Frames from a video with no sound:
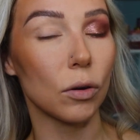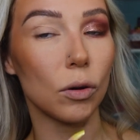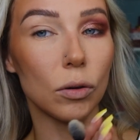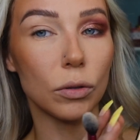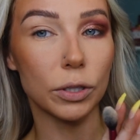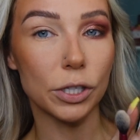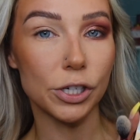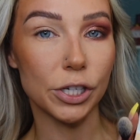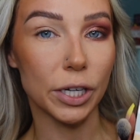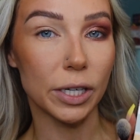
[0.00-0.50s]
All
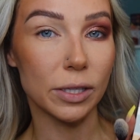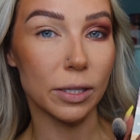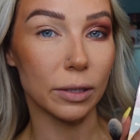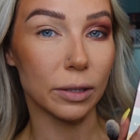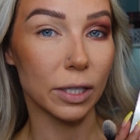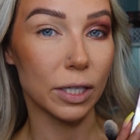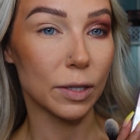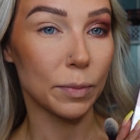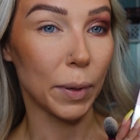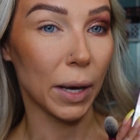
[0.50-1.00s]
the shades
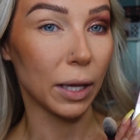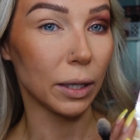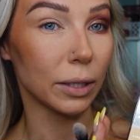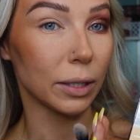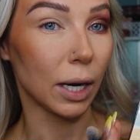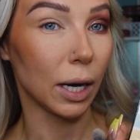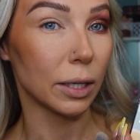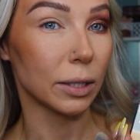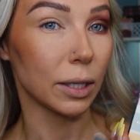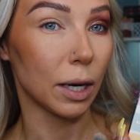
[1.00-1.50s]
in this
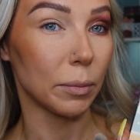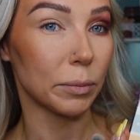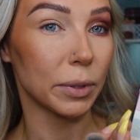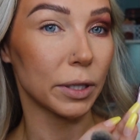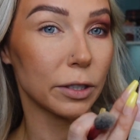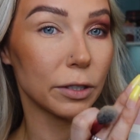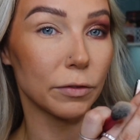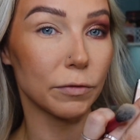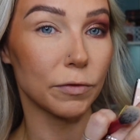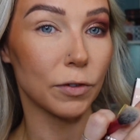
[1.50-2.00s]
palette are
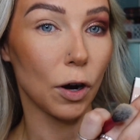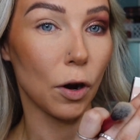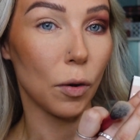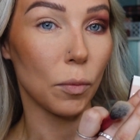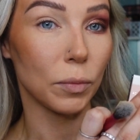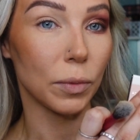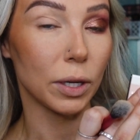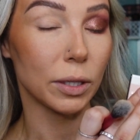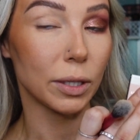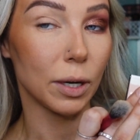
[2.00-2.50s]
numbered
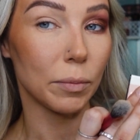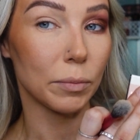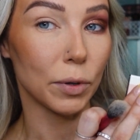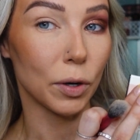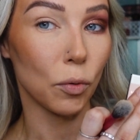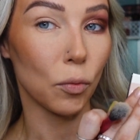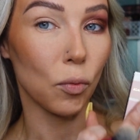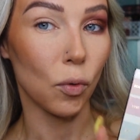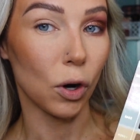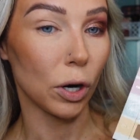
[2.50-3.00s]
from
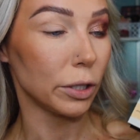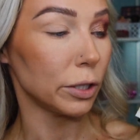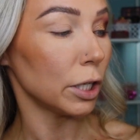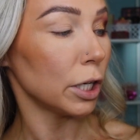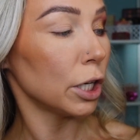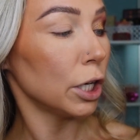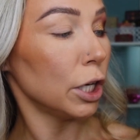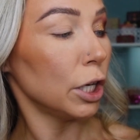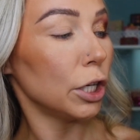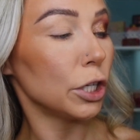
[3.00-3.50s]
number 1
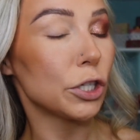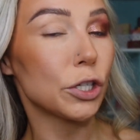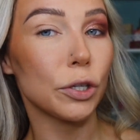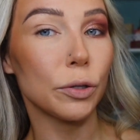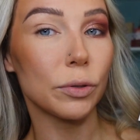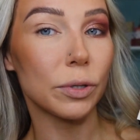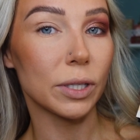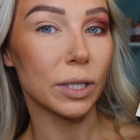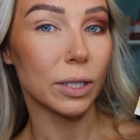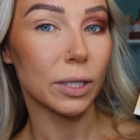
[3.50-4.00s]

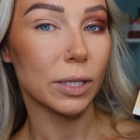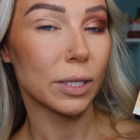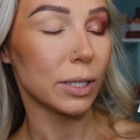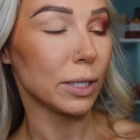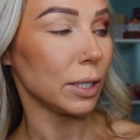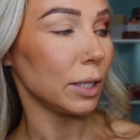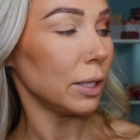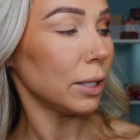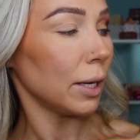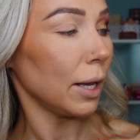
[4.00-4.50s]
to
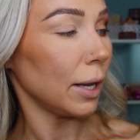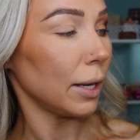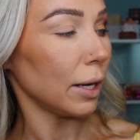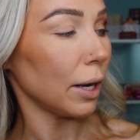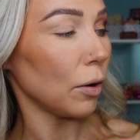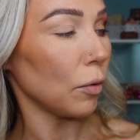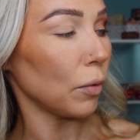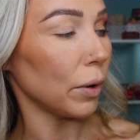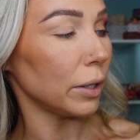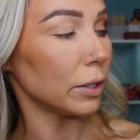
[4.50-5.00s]
16, and
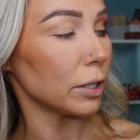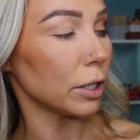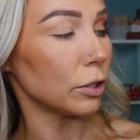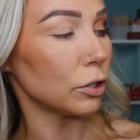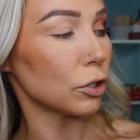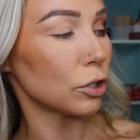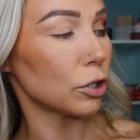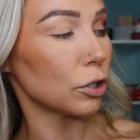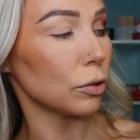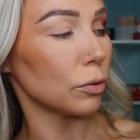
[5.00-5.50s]
I went
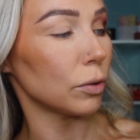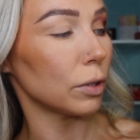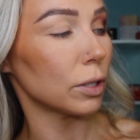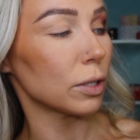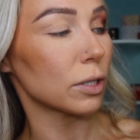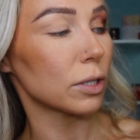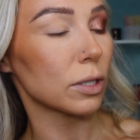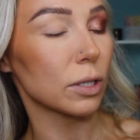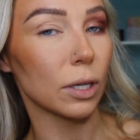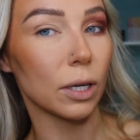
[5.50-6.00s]
into
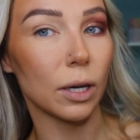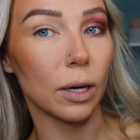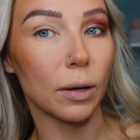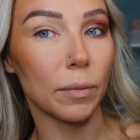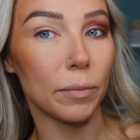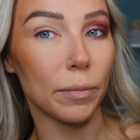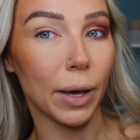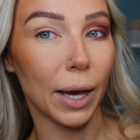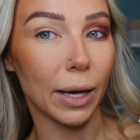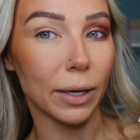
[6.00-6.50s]
this
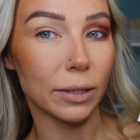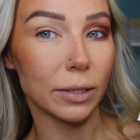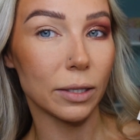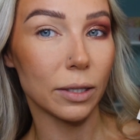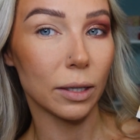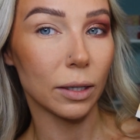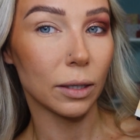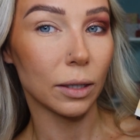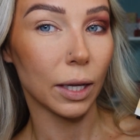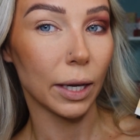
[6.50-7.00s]

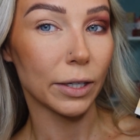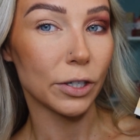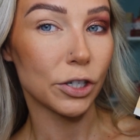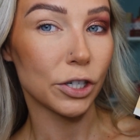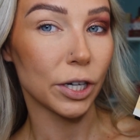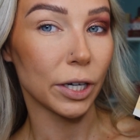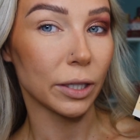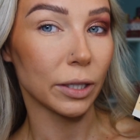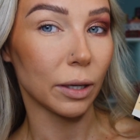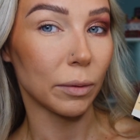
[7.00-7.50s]
matte light
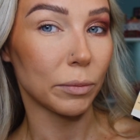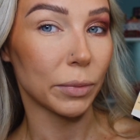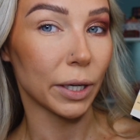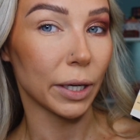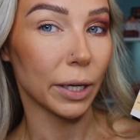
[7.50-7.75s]
shade number